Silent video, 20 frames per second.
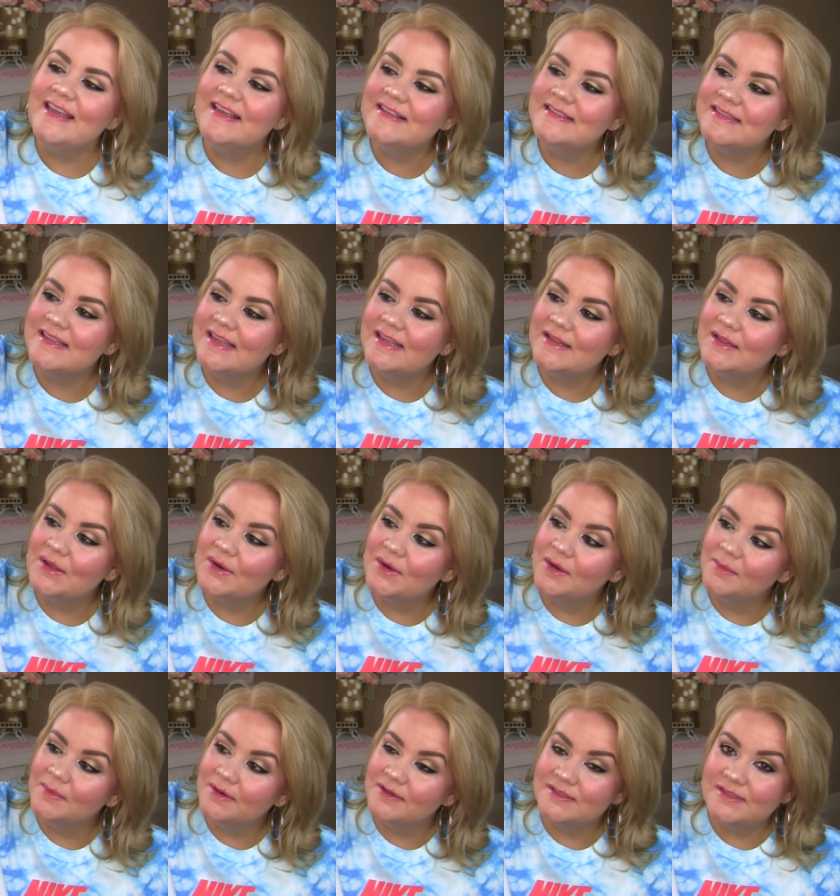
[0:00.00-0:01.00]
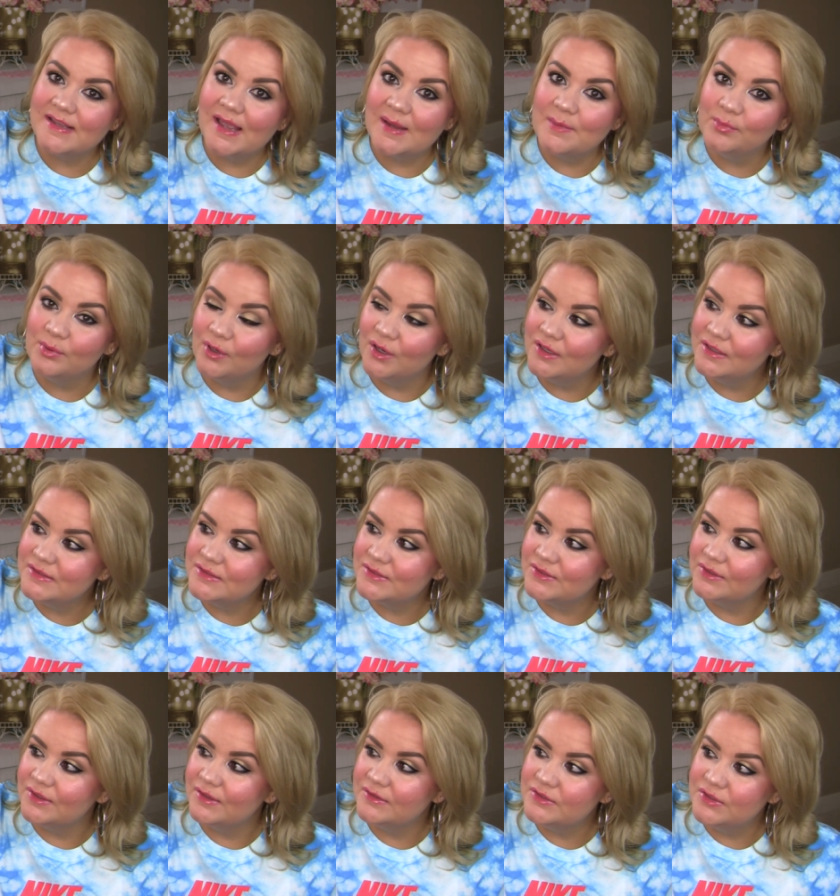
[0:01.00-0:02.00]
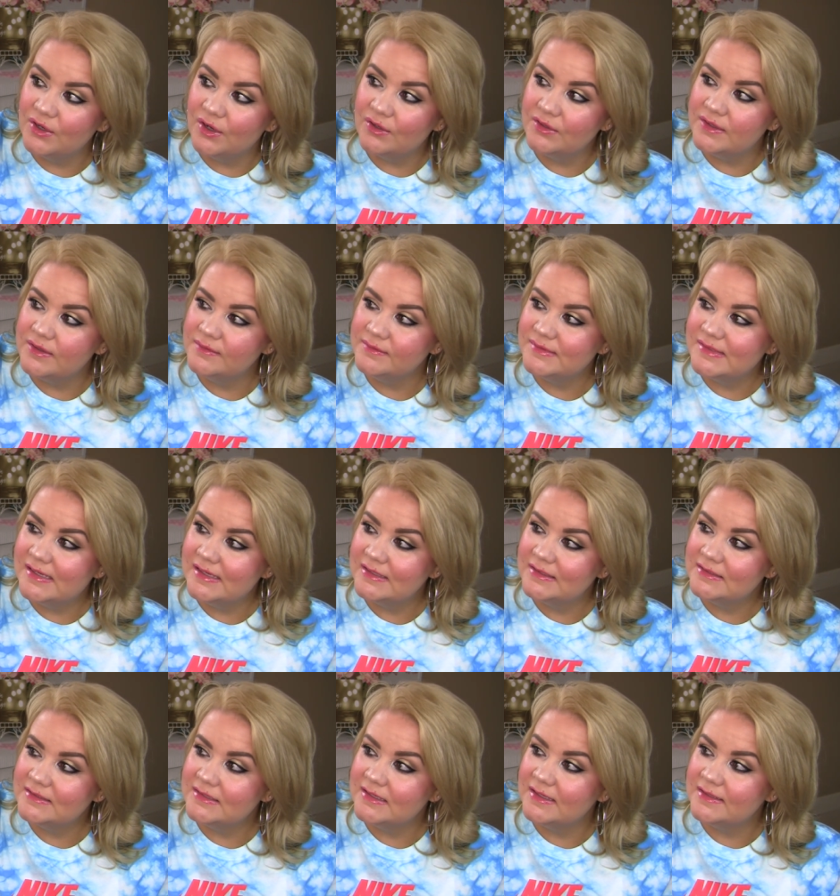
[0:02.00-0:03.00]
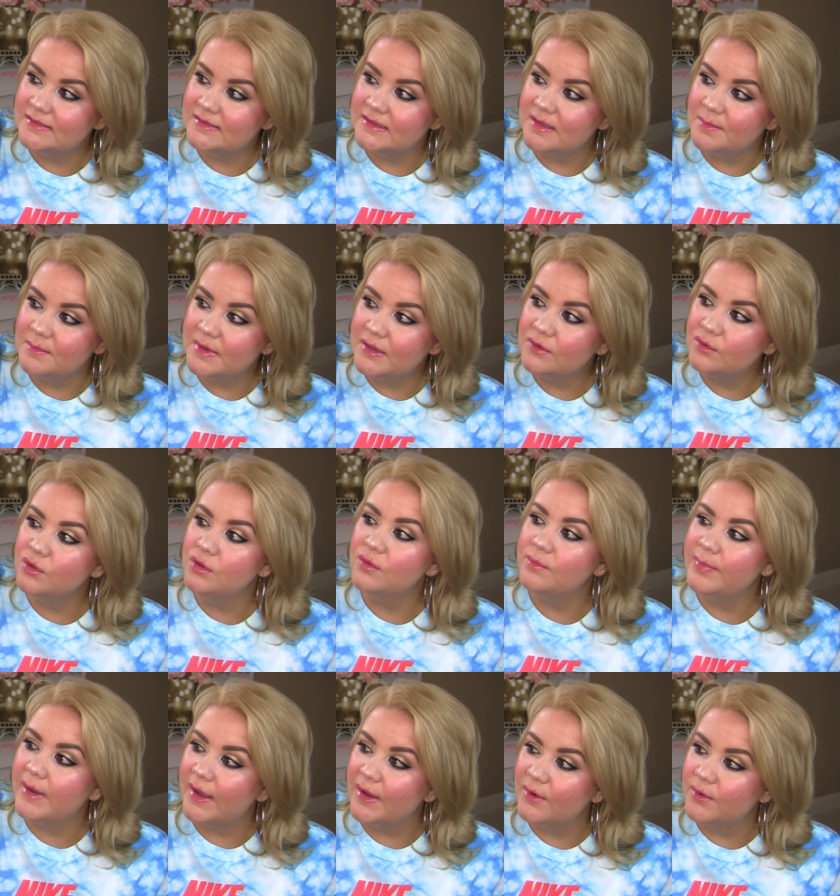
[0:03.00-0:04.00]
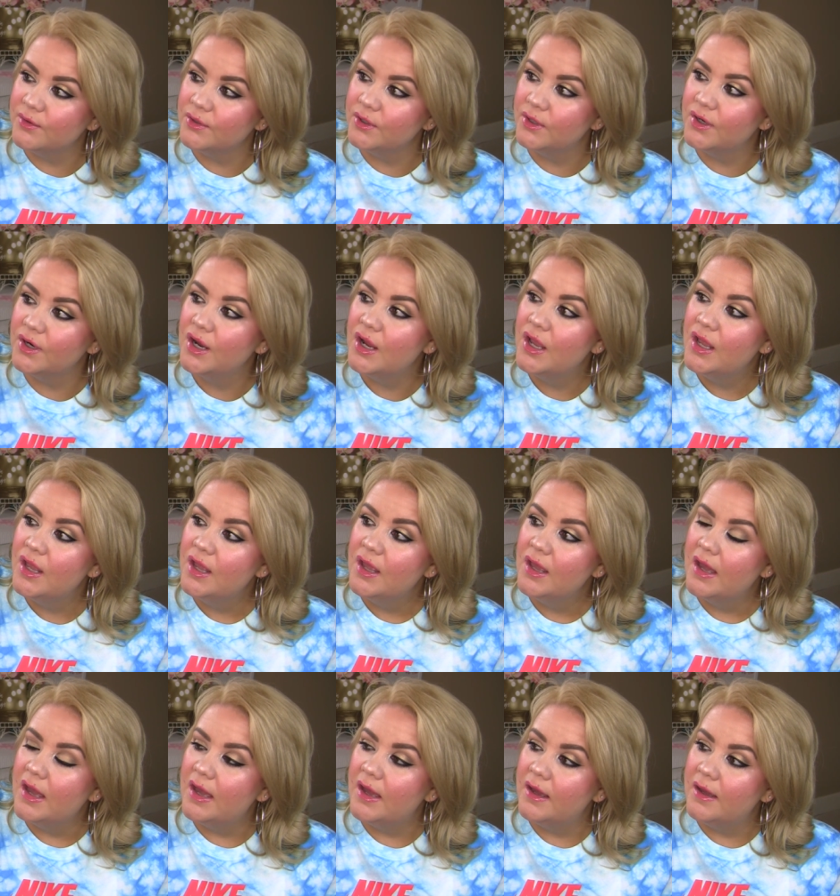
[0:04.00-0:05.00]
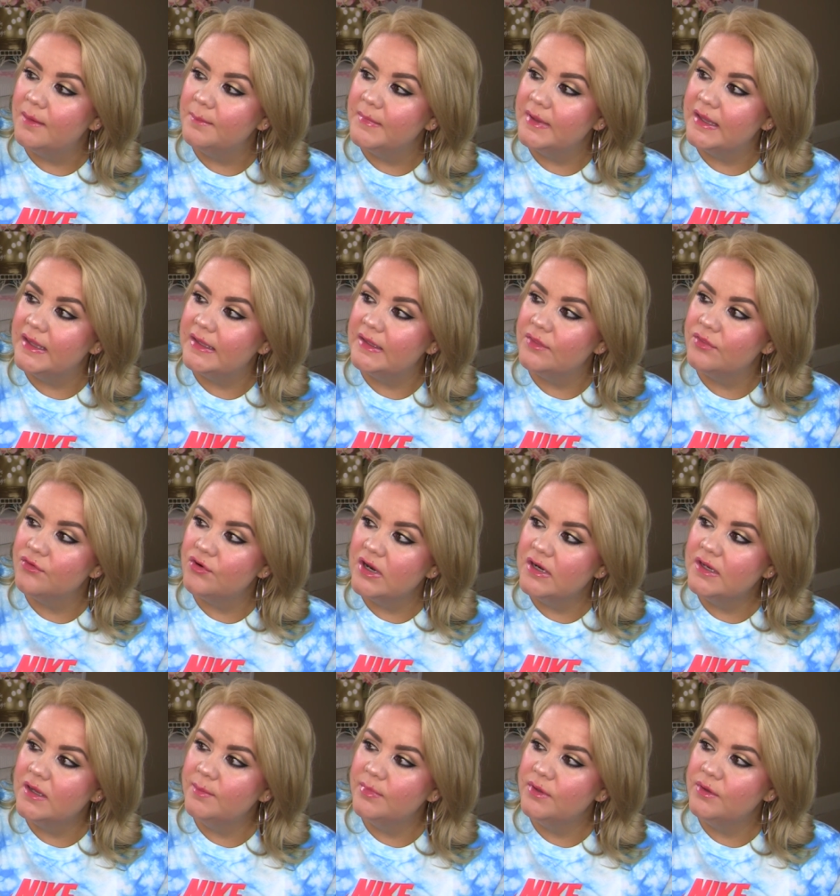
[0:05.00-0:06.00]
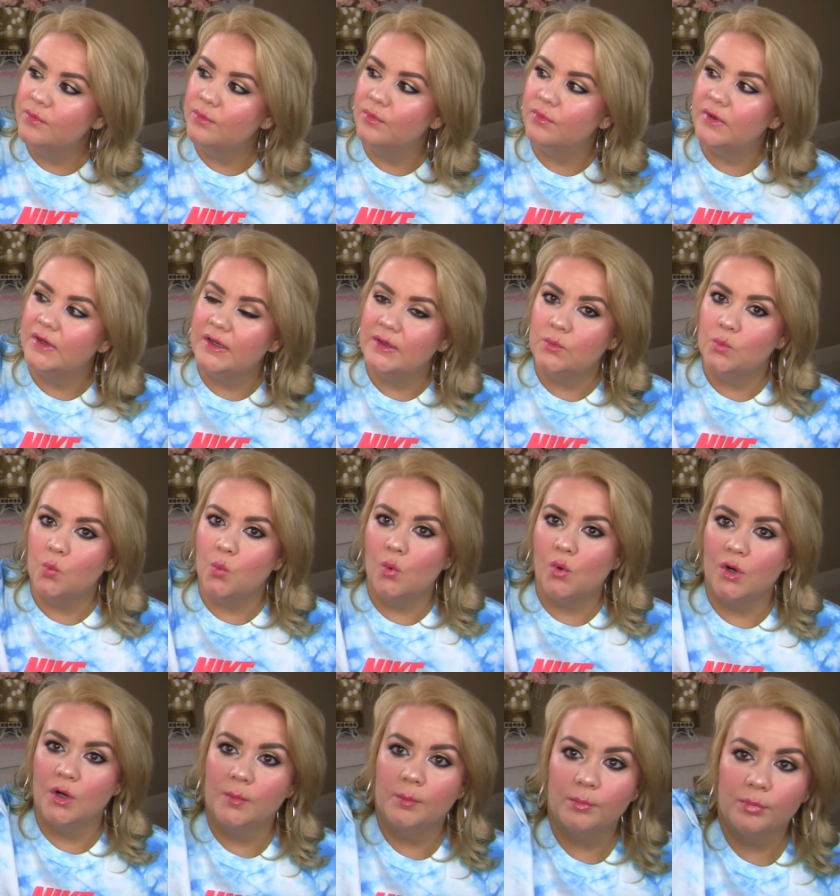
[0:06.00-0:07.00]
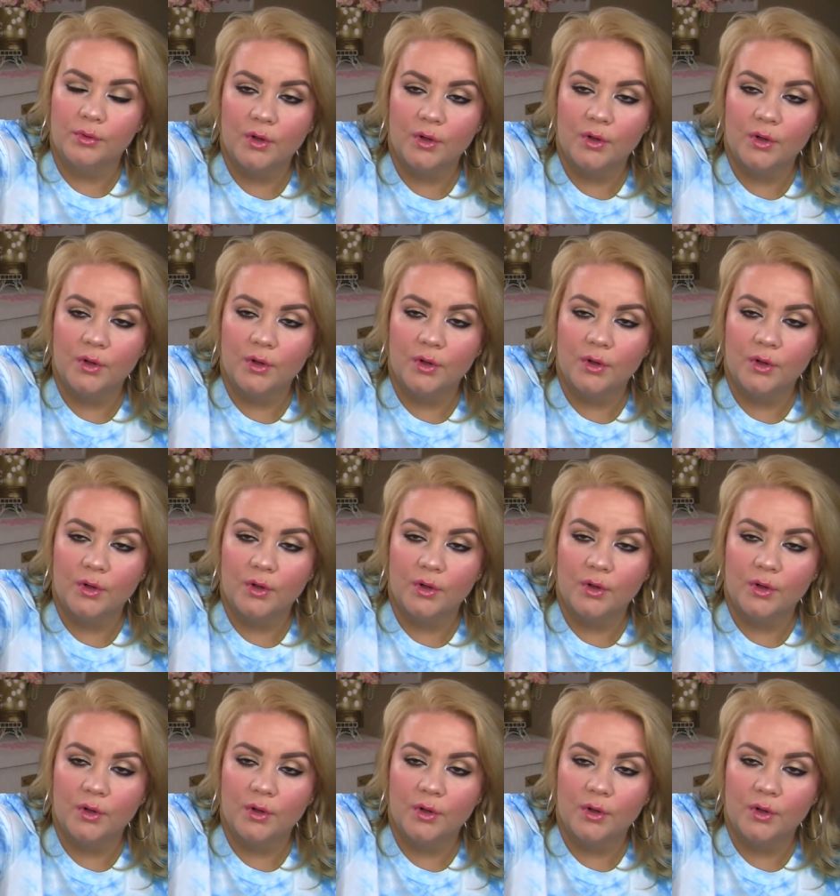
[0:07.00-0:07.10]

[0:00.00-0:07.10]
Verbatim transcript: is the Laura Mercier Bronzer. Do y'all use this? It's the mineral powder um, in 3W1 Warm